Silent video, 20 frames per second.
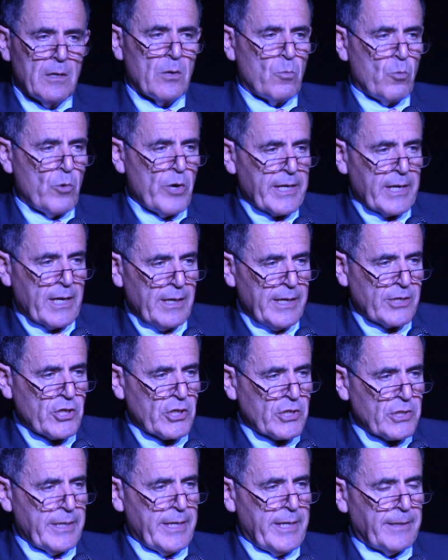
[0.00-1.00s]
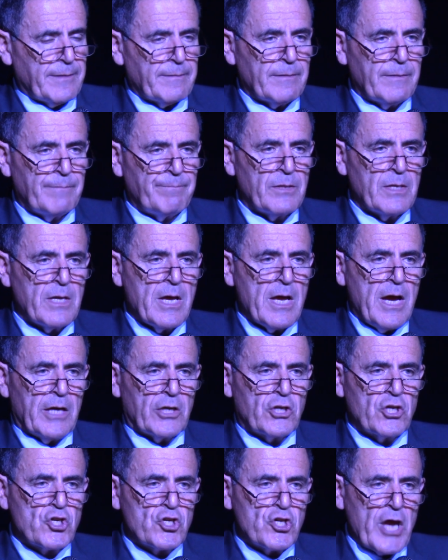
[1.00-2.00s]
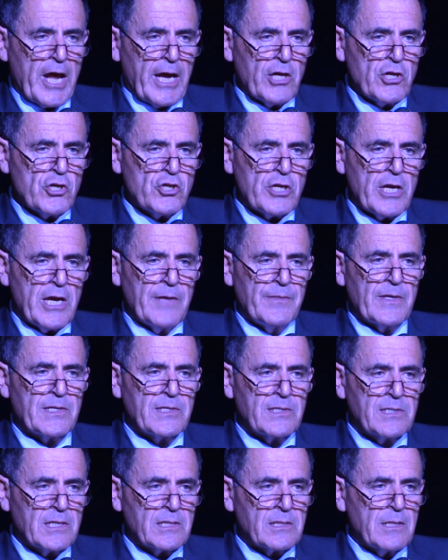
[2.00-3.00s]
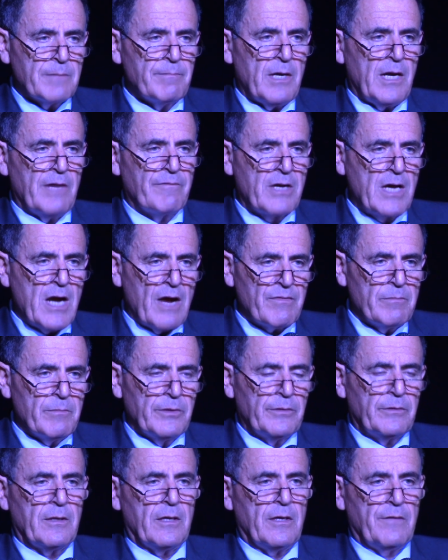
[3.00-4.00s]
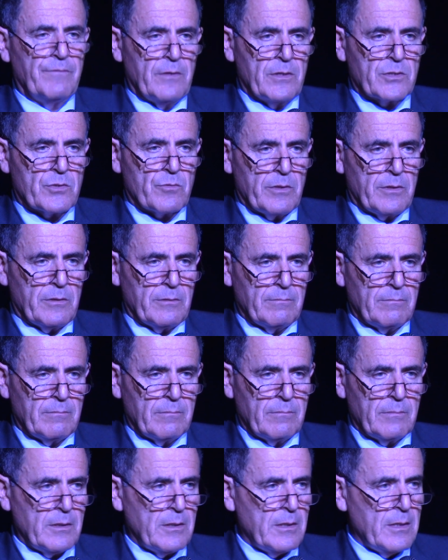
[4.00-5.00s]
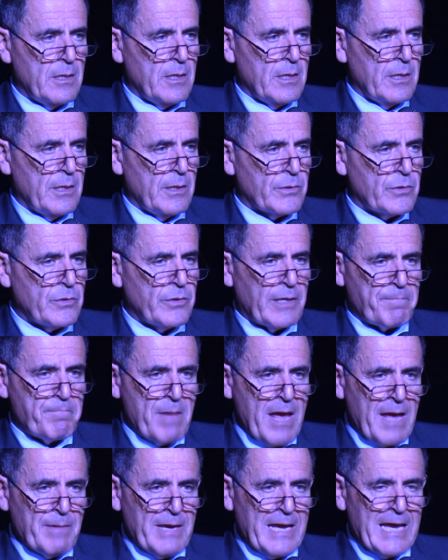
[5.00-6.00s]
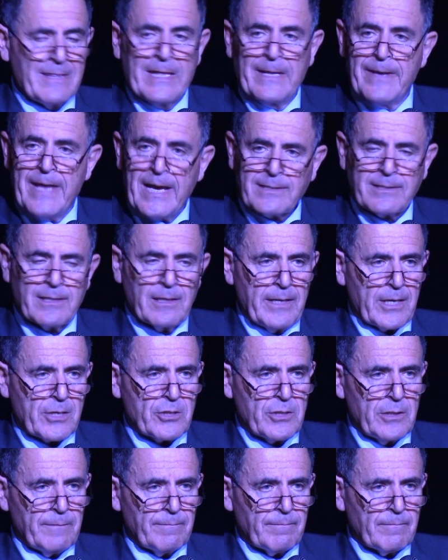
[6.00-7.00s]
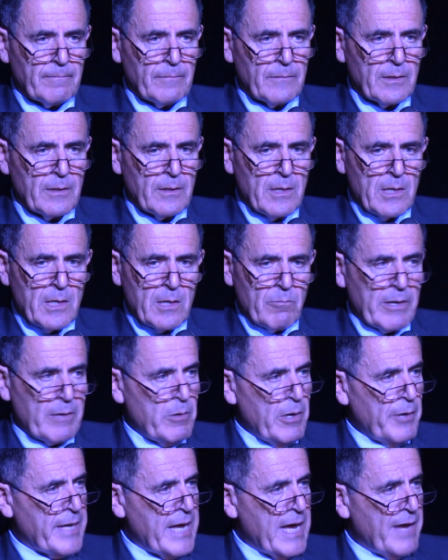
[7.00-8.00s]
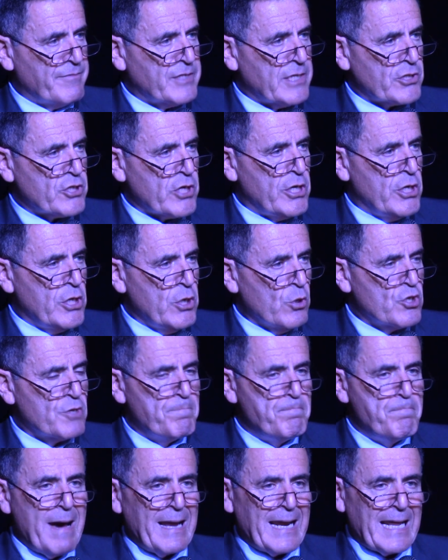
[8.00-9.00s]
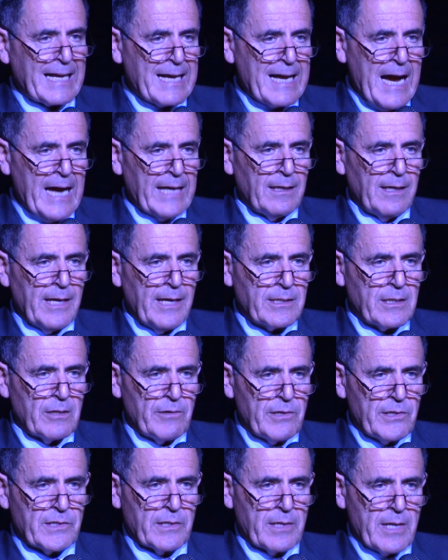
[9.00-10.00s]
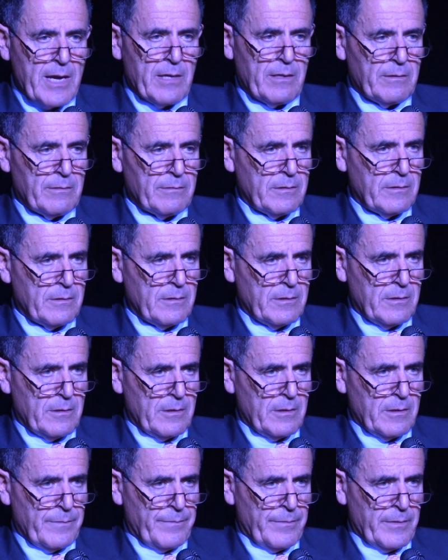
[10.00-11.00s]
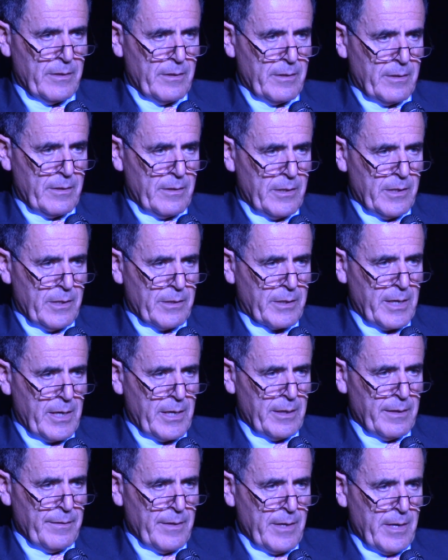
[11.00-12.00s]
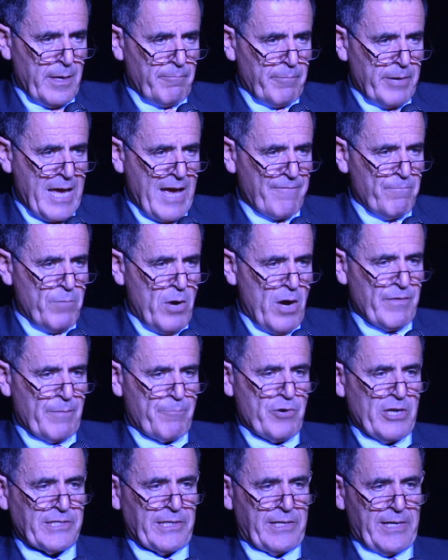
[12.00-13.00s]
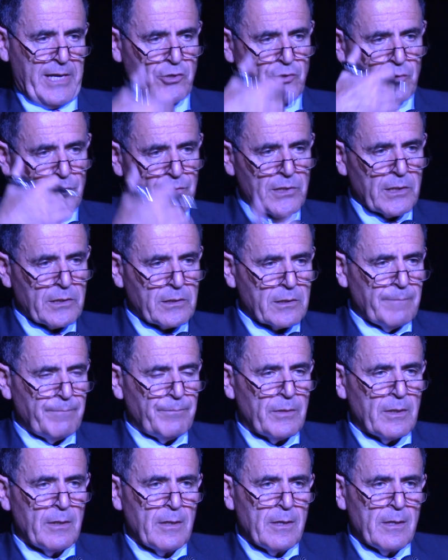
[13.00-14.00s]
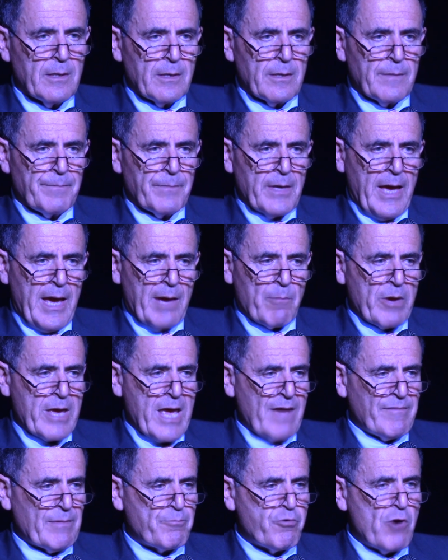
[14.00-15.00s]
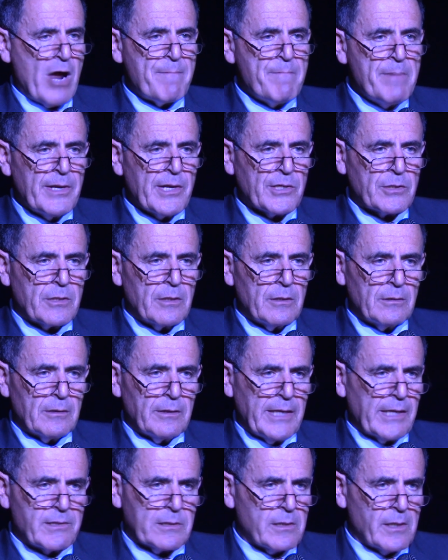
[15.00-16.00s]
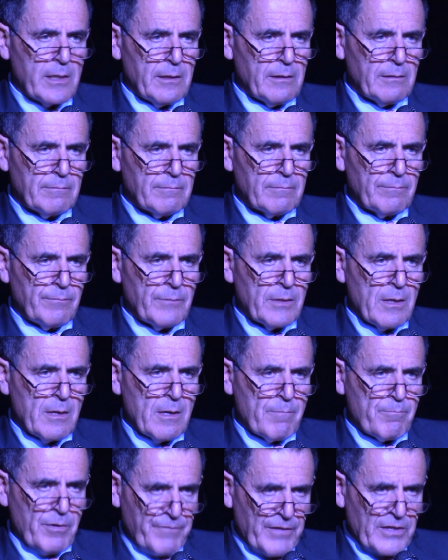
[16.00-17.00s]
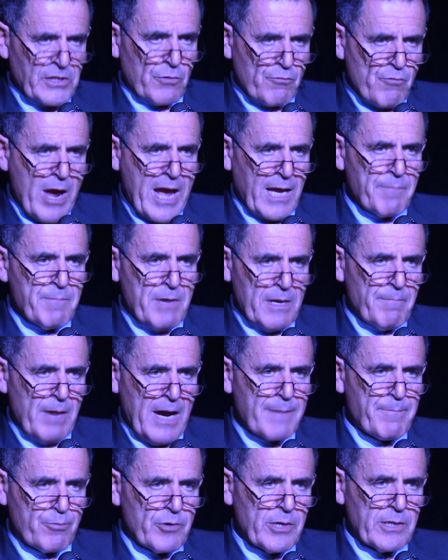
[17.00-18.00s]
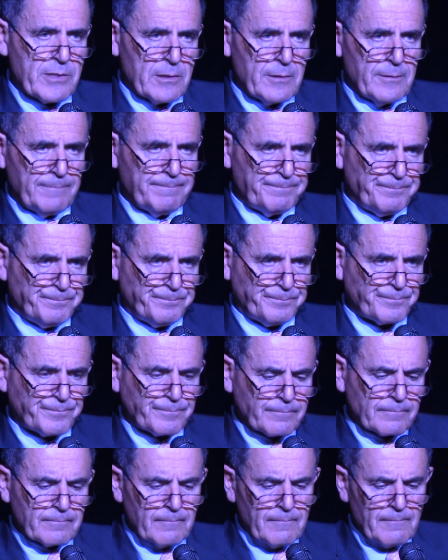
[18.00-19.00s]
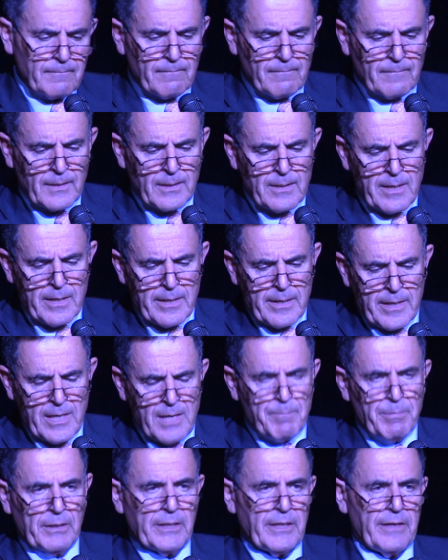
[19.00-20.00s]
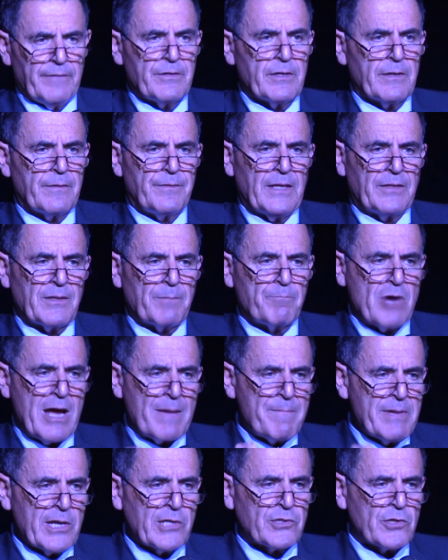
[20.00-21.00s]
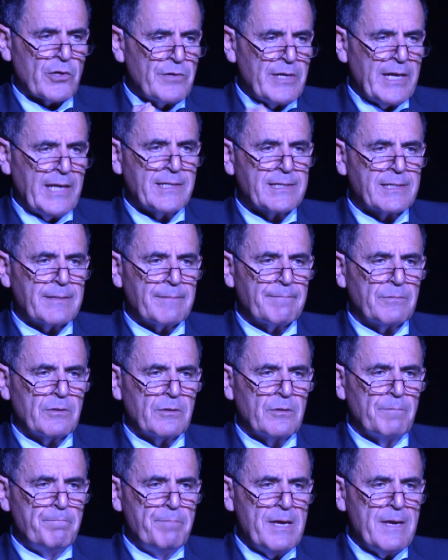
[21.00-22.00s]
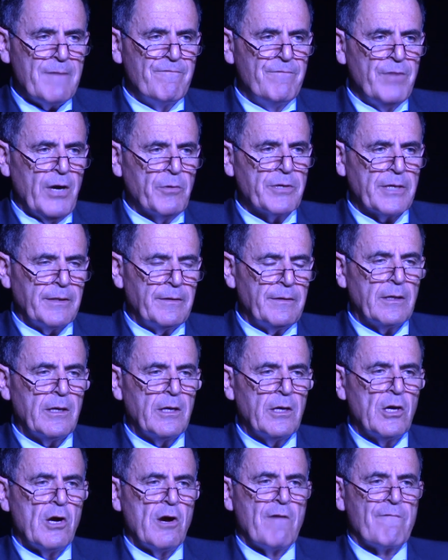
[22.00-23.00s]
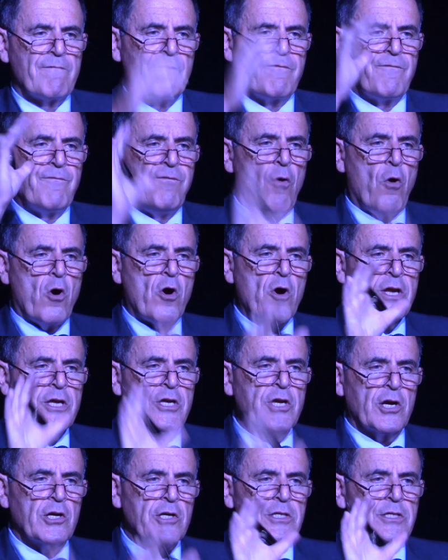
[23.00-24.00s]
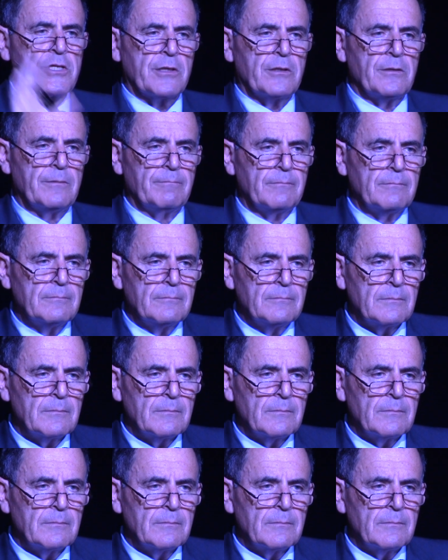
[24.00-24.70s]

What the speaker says: We're going to legislate a change in the system of government of Israel, so that maybe in the next election, we won't have such a huge balagan there is now. Okay? We have more of a presidential system, and we have a prime minister, let's say, Professor Reichman, my president. He believed that the prime minister needs to be voted for a 4-year term.